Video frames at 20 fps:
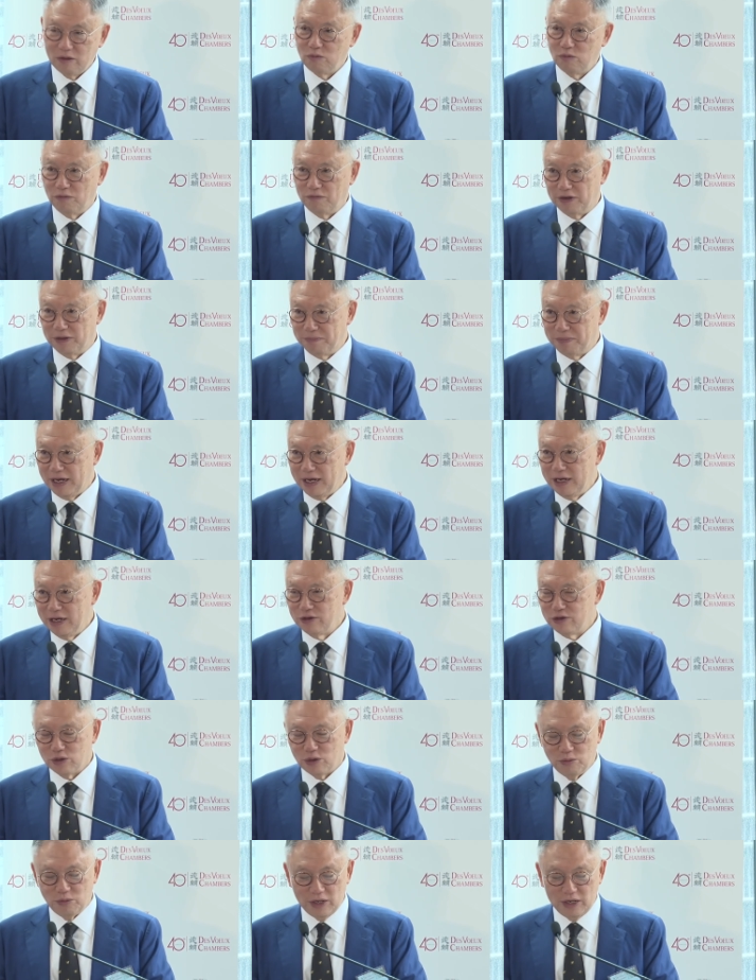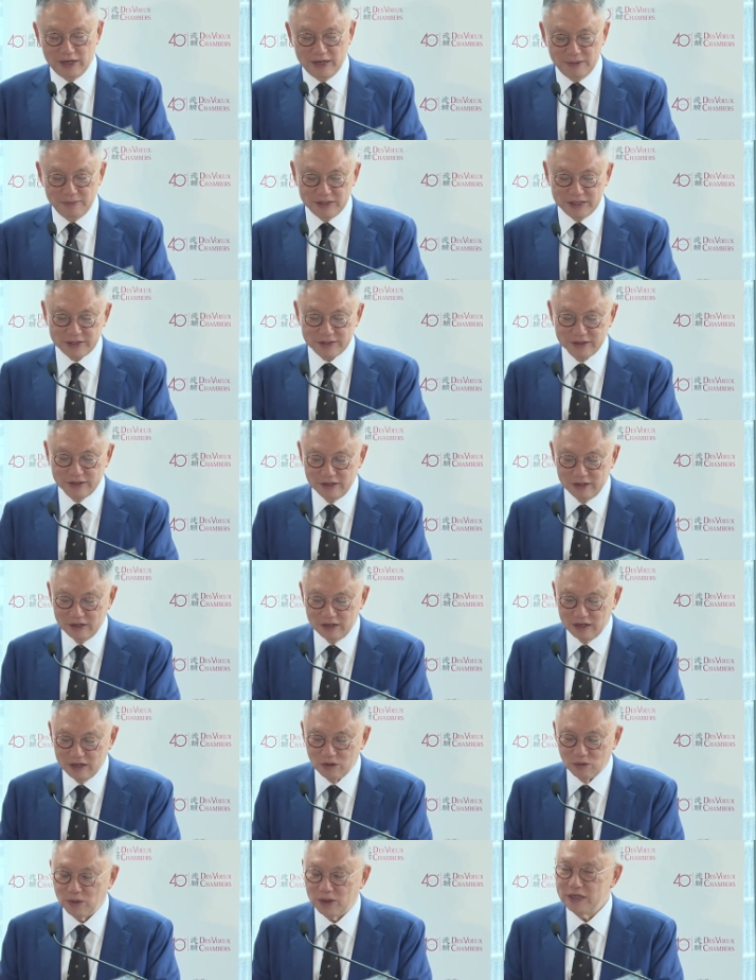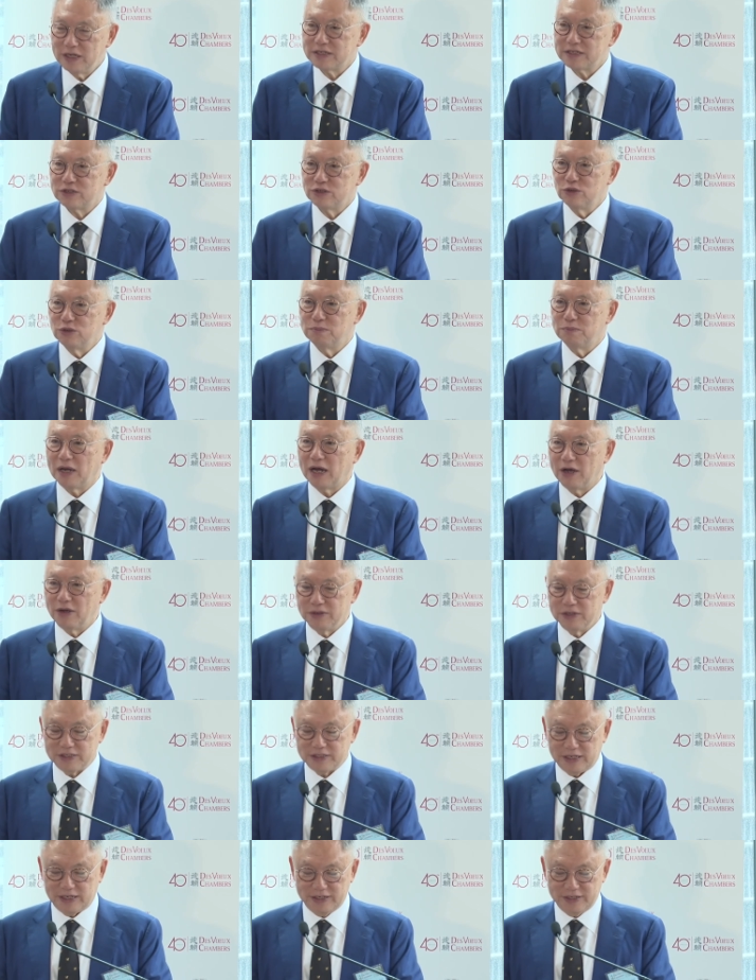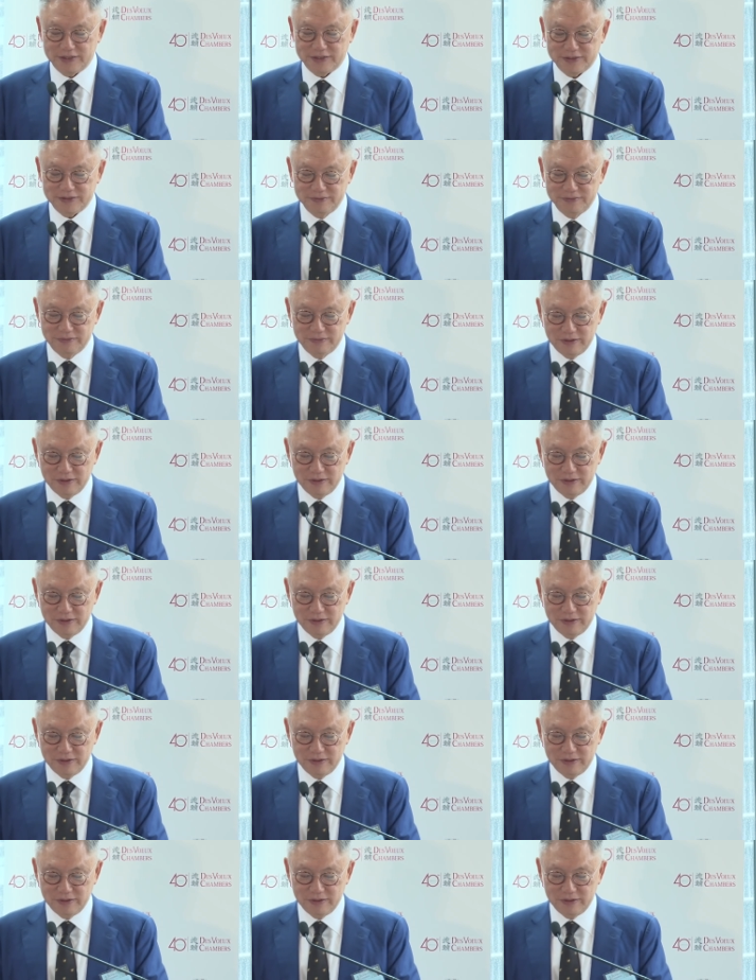with a page or word limit, one has to prioritize.